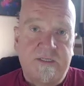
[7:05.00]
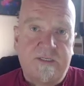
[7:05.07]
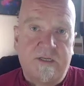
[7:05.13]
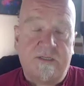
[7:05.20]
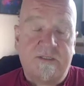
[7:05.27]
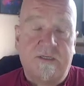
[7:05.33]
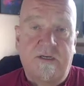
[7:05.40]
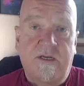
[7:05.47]

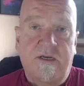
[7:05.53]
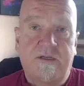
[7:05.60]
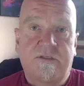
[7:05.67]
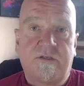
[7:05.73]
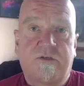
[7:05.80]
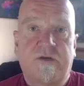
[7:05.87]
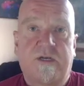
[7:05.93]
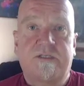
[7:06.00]
start to learn
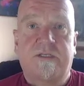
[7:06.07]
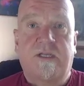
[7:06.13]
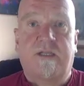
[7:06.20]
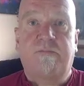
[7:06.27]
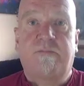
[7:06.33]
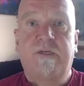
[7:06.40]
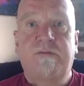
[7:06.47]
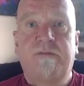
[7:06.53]
to trust
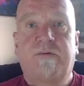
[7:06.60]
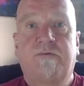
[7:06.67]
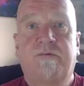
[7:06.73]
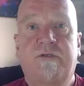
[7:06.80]
other people,